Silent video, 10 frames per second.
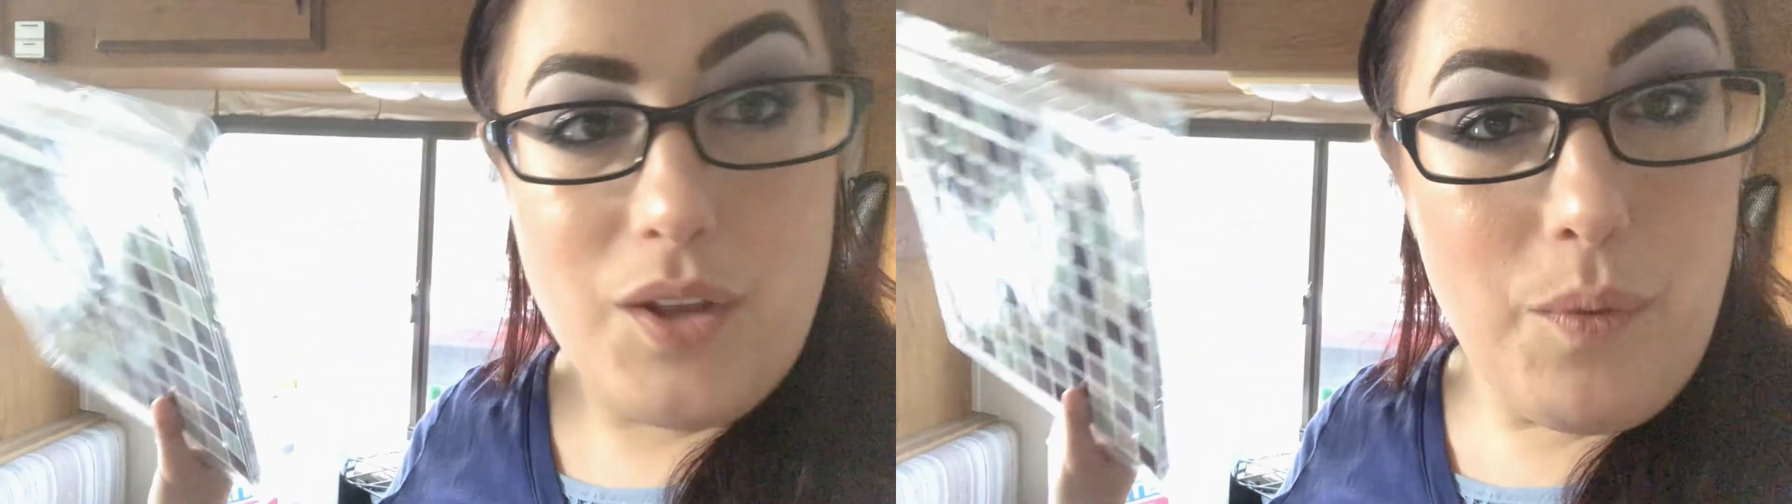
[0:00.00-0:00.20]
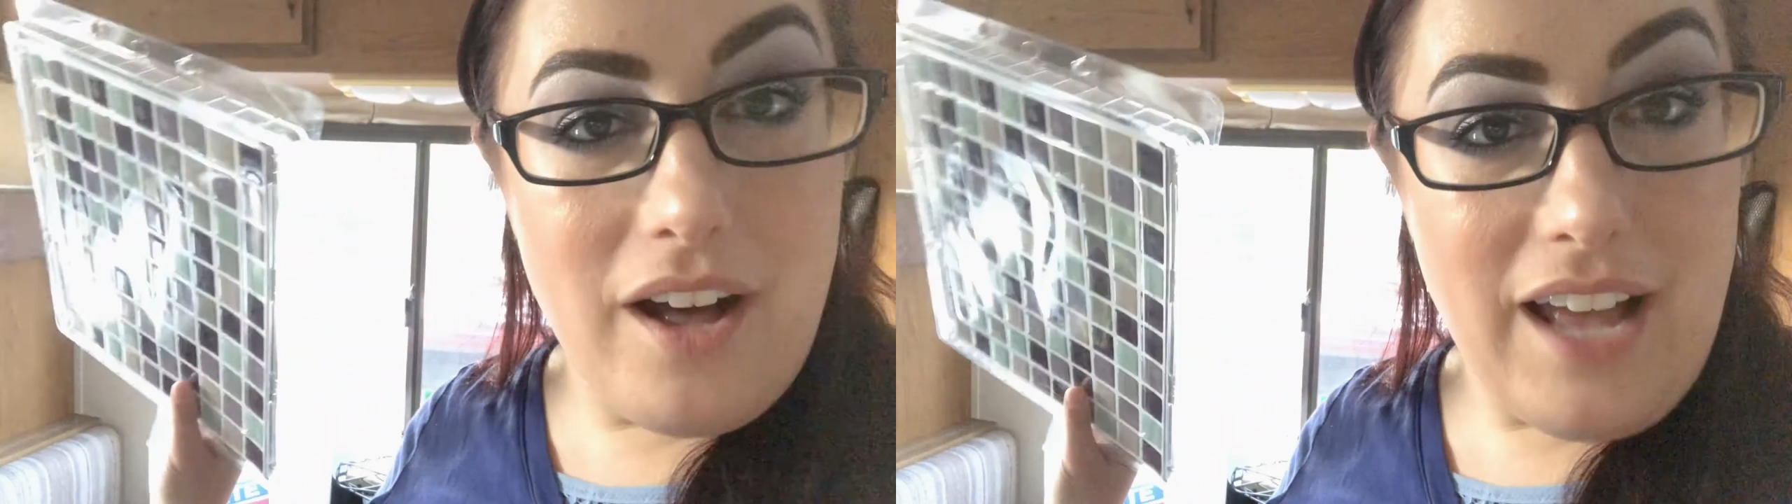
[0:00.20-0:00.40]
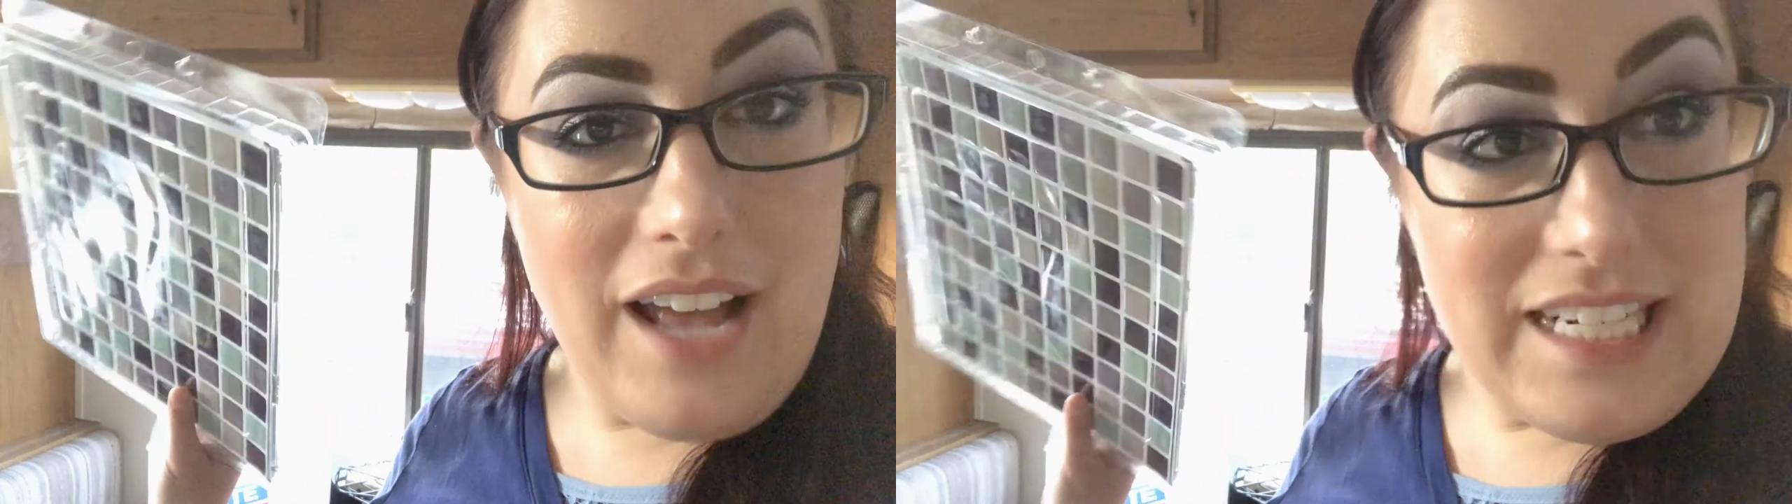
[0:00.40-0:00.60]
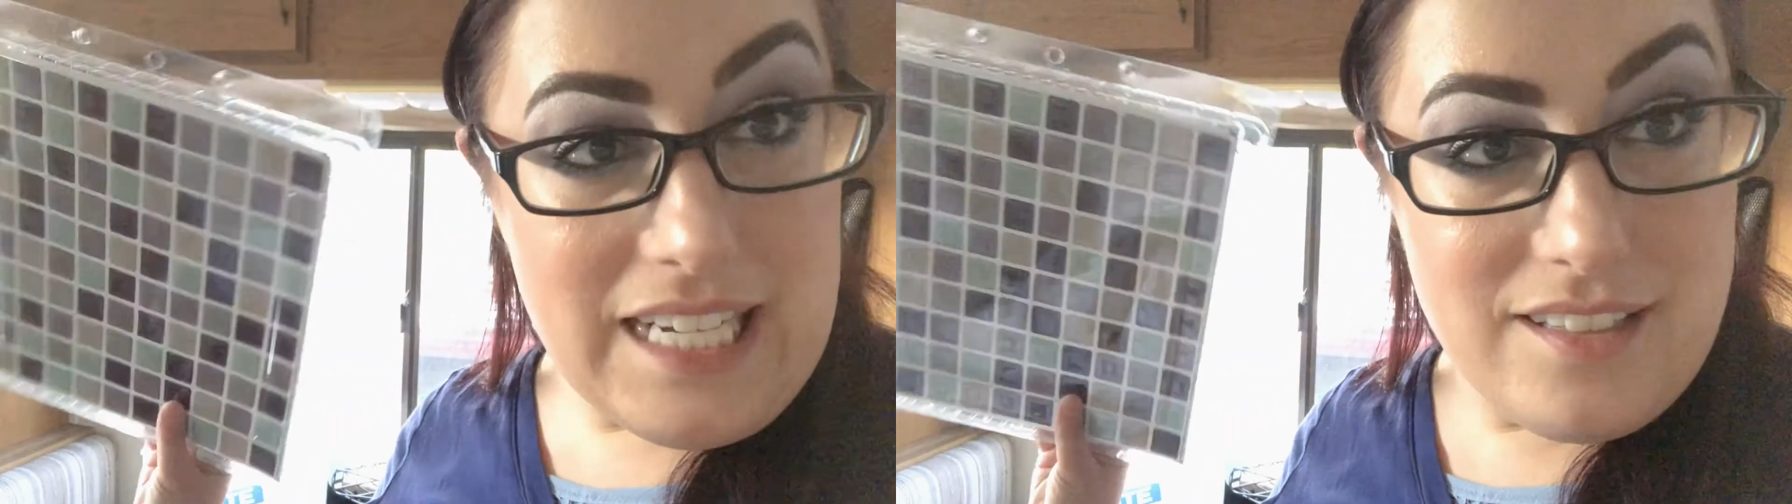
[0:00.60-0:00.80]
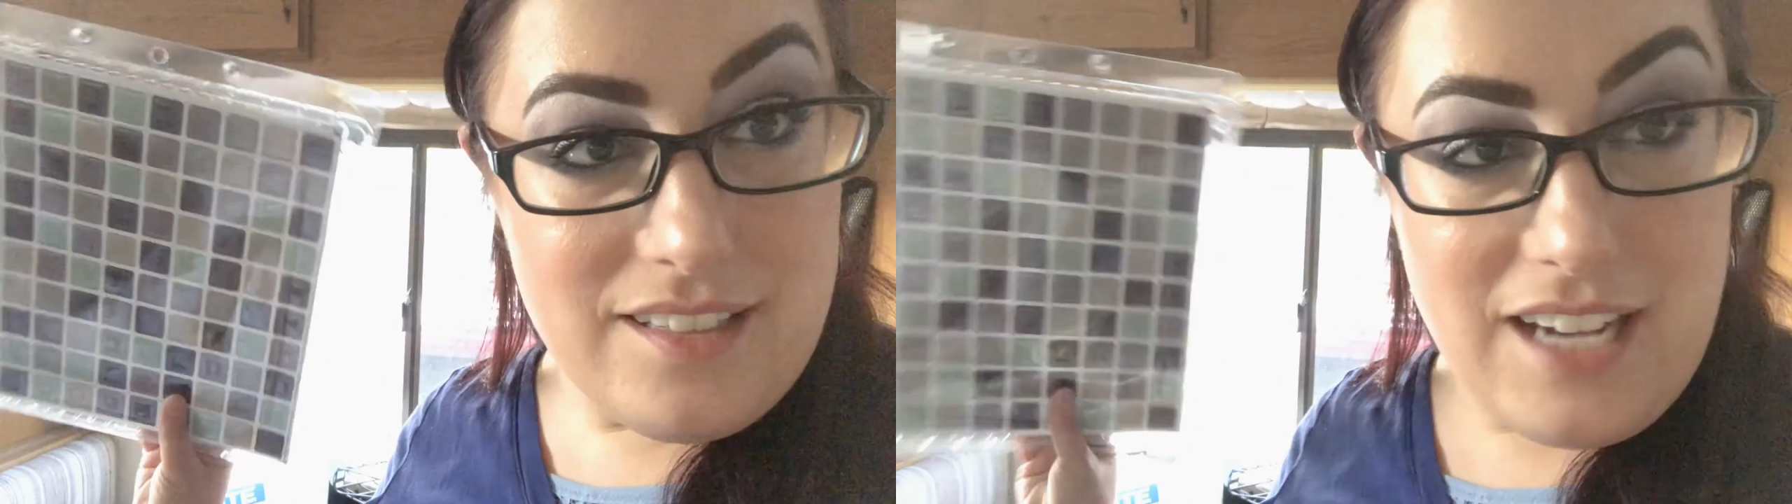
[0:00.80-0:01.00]
Well, I
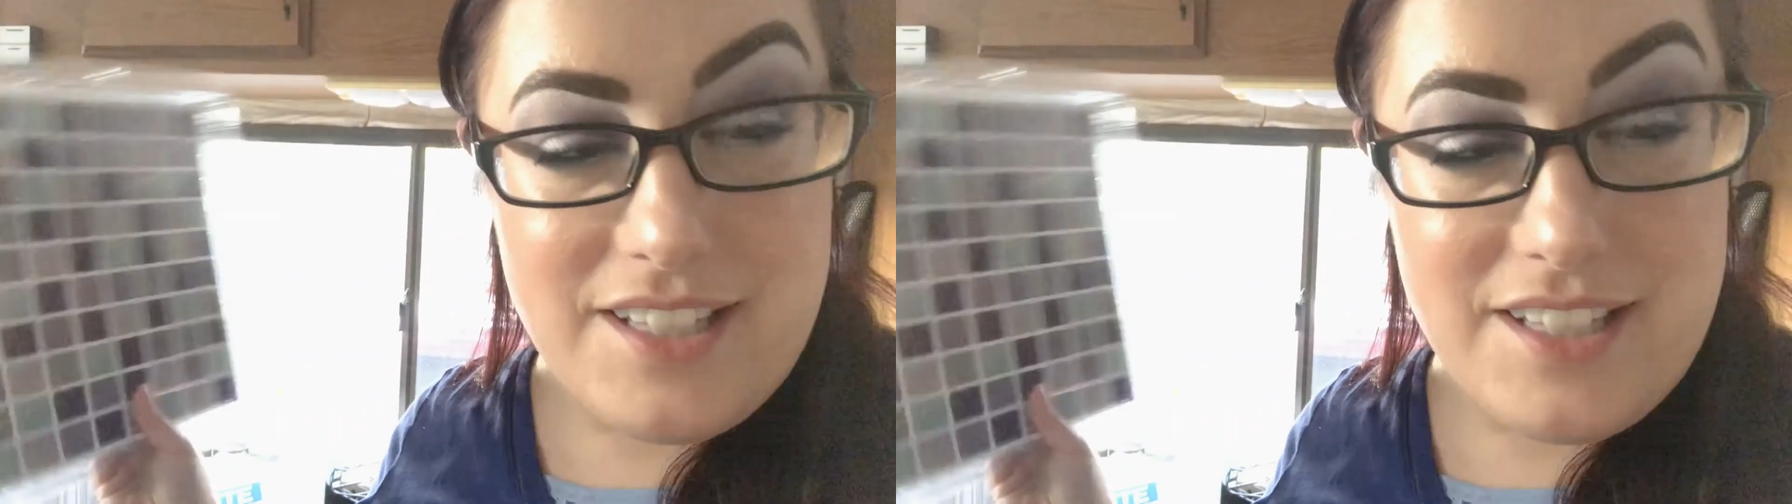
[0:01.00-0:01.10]
did. I